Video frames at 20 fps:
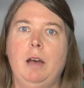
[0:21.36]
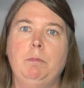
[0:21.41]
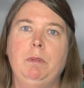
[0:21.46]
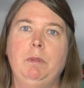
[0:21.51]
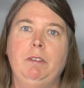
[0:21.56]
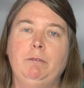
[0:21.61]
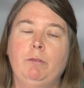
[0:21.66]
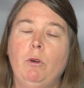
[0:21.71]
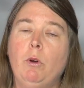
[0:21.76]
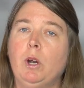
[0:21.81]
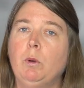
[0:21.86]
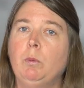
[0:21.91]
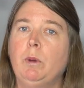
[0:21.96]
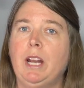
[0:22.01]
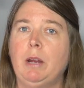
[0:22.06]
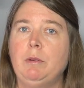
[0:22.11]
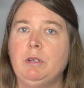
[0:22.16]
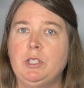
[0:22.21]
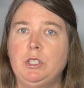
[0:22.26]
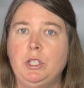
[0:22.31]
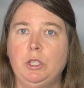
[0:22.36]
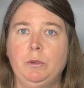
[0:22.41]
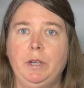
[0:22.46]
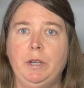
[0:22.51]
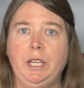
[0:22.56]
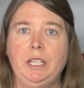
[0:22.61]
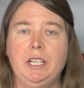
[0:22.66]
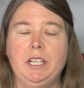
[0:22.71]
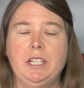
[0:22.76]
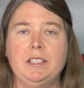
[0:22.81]
Before, what I was
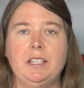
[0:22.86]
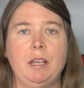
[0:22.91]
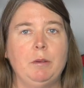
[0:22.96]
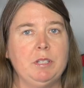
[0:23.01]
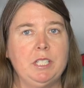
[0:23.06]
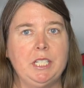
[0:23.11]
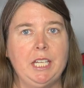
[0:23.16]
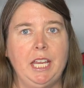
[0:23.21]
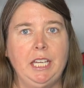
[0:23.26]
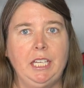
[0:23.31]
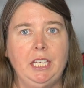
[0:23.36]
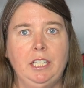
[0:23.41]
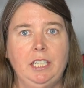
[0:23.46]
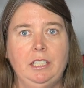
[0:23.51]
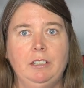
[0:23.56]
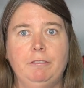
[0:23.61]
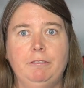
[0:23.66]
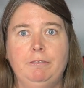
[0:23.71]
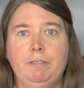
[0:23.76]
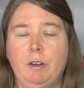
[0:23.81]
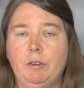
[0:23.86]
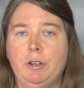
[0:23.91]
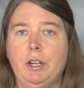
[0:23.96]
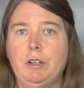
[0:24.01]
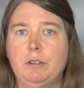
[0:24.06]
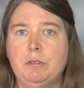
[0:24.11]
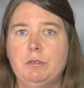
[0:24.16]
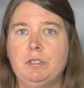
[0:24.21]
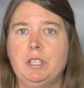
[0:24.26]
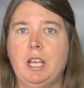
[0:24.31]
doing is I was taking
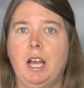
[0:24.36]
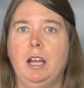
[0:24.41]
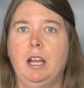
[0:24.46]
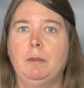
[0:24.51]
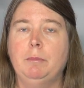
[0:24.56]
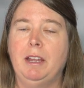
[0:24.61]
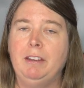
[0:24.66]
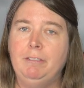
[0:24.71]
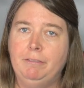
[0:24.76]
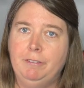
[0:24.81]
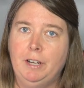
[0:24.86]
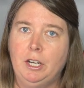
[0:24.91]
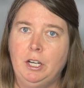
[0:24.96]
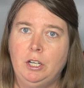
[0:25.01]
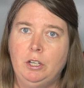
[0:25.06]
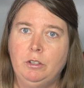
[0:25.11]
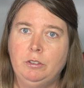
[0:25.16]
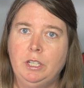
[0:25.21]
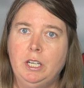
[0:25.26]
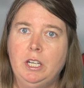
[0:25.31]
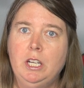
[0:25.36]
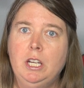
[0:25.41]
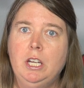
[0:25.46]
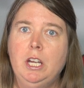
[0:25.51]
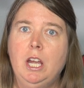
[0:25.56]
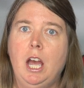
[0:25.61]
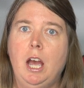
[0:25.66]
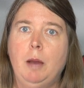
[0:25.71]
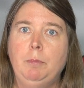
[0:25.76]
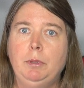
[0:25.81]
photos on my phone,
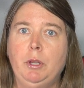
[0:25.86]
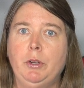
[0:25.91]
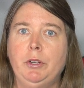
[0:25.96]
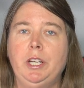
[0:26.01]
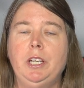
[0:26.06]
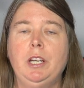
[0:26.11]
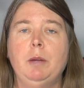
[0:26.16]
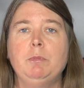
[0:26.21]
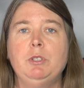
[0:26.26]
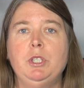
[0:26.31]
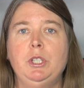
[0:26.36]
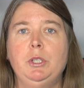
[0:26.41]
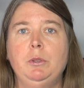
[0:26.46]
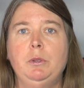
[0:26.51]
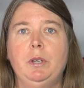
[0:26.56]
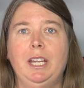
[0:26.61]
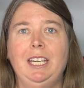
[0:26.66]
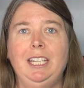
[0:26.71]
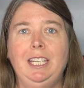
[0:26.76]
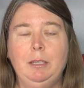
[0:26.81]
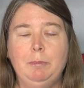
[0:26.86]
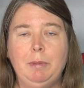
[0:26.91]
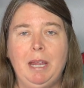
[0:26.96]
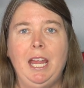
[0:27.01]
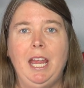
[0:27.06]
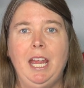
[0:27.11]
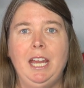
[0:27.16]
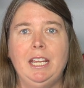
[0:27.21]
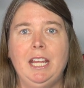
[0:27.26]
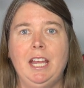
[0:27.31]
uploading them to
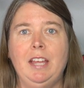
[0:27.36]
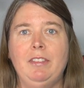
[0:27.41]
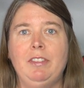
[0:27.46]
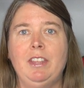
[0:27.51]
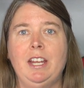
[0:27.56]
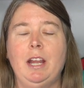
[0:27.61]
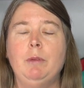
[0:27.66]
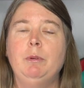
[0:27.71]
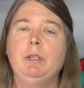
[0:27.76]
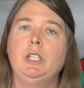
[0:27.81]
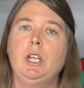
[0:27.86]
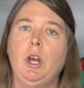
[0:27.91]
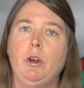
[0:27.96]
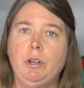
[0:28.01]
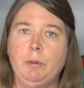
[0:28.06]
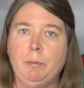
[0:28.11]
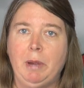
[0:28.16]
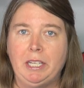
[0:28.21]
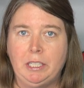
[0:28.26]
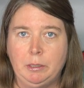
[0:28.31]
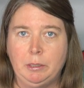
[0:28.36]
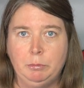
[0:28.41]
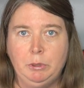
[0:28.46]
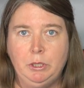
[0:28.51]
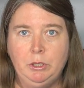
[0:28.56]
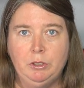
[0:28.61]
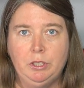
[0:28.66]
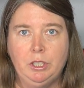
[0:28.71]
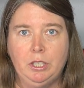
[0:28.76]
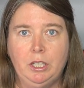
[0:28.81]
eBay, and then I would go to my
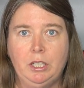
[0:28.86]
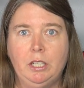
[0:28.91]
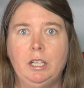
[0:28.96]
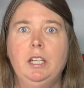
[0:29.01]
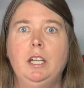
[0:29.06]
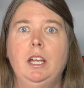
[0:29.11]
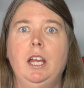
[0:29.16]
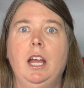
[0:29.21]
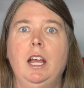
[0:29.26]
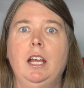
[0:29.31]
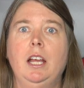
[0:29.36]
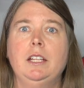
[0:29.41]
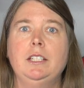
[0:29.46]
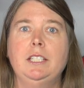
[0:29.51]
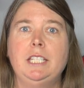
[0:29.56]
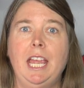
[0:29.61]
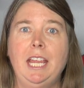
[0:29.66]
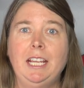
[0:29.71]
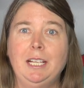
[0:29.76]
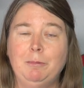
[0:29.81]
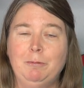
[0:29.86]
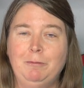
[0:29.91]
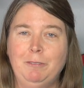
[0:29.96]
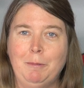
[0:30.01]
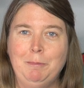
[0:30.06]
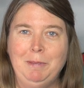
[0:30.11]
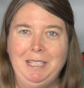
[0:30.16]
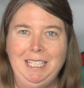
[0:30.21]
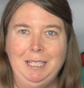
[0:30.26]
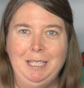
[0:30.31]
computer, take them
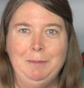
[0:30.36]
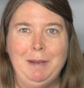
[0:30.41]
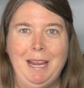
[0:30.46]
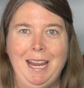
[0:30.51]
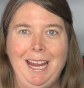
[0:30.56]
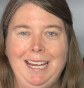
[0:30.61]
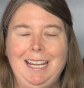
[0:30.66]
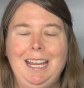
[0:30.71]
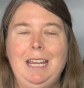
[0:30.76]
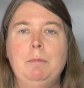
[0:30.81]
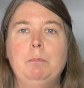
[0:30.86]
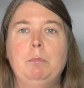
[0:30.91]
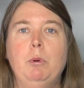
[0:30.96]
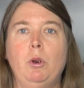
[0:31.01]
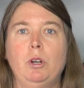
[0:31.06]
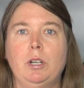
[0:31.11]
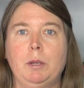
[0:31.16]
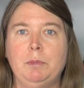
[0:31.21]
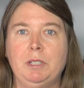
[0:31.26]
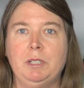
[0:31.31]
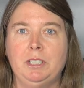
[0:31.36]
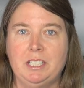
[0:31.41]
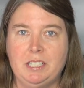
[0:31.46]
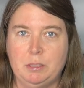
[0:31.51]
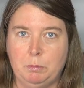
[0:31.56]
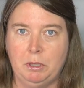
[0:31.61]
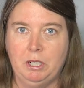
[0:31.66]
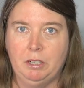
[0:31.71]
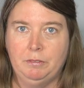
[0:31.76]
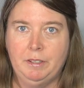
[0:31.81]
from eBay, import them to
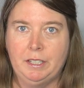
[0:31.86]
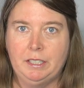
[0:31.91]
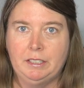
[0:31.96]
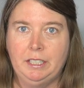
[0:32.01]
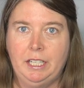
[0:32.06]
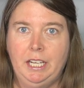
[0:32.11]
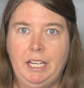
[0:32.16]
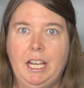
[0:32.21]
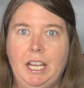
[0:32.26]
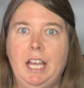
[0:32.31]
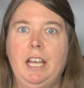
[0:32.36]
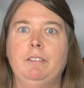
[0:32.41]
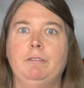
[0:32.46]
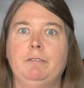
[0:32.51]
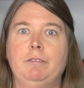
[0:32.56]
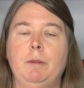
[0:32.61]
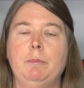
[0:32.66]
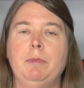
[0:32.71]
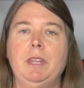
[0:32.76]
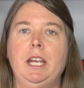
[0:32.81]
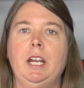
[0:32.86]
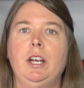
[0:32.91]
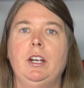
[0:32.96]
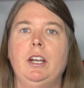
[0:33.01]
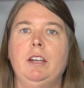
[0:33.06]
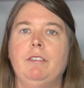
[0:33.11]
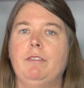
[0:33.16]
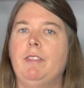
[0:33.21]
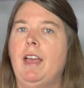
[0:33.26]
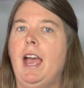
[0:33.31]
List Perfectly, and from there,
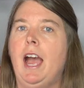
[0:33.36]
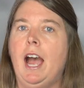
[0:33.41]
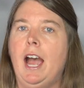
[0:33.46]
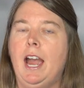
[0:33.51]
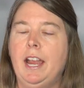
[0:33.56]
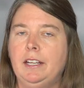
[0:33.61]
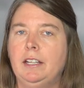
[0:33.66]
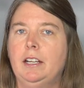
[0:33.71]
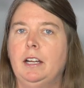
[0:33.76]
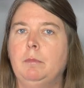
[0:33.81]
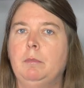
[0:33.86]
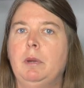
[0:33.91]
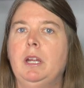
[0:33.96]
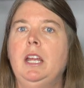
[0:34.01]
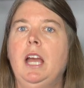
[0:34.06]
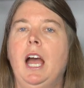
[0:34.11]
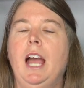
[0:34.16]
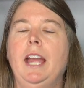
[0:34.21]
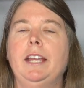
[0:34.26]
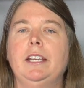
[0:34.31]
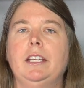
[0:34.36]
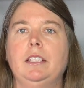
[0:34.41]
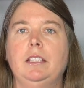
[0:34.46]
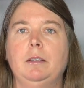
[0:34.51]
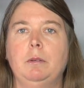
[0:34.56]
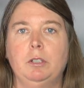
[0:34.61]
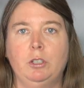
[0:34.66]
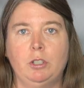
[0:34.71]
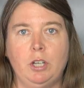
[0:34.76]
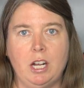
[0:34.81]
if that item I
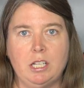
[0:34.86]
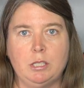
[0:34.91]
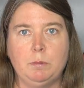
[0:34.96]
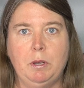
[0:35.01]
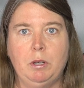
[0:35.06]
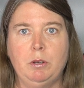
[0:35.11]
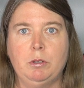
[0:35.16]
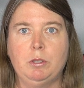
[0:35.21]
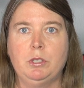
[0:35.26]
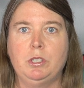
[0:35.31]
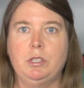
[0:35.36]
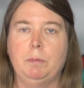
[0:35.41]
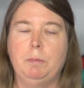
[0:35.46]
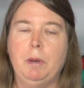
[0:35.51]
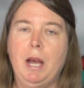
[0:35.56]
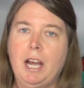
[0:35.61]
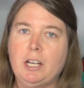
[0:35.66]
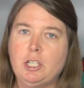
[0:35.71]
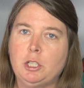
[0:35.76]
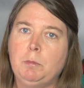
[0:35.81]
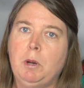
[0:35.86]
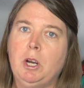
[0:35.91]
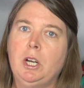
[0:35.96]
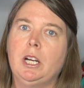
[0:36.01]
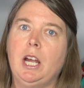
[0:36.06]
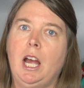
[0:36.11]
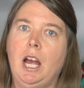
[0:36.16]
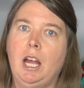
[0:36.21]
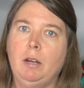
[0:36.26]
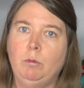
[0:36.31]
could cross-post to
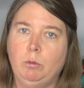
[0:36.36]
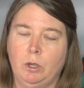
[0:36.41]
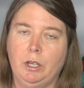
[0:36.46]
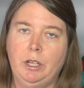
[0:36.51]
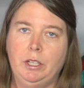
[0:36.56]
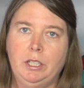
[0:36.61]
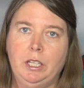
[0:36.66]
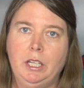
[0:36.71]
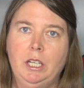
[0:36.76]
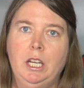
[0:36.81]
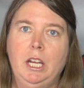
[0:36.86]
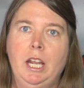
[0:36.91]
Poshmark, I would.